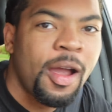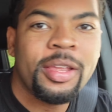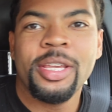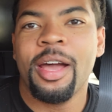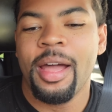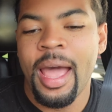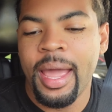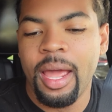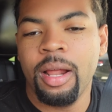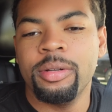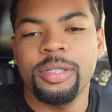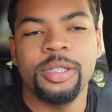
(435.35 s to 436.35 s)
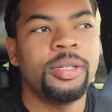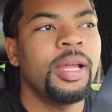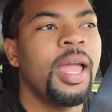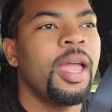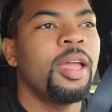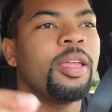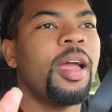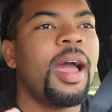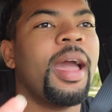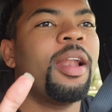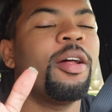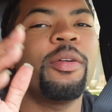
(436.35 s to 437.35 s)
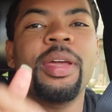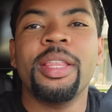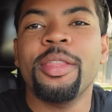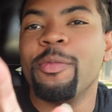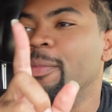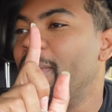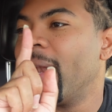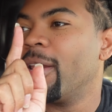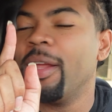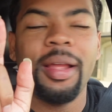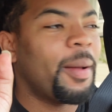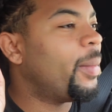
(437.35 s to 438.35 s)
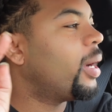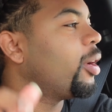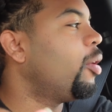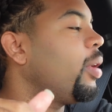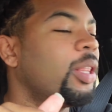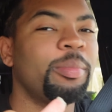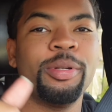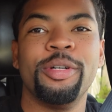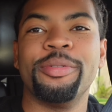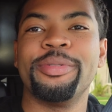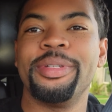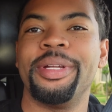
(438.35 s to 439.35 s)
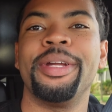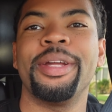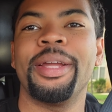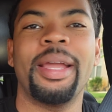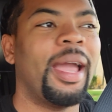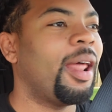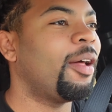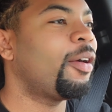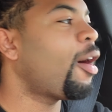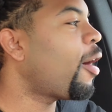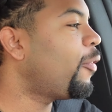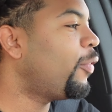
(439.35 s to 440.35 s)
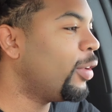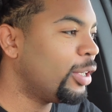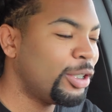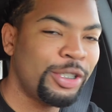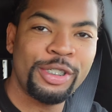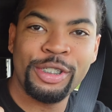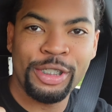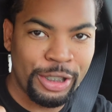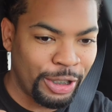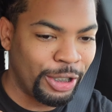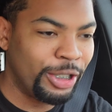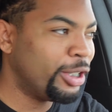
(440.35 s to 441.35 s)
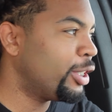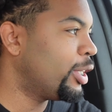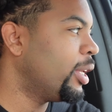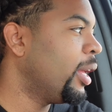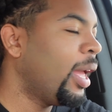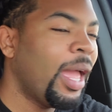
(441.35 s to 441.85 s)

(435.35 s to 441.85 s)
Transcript: All right, y'all. I got. Oh, y'all gotta go get. We about, about to go get the blows. Got a car full of sheets.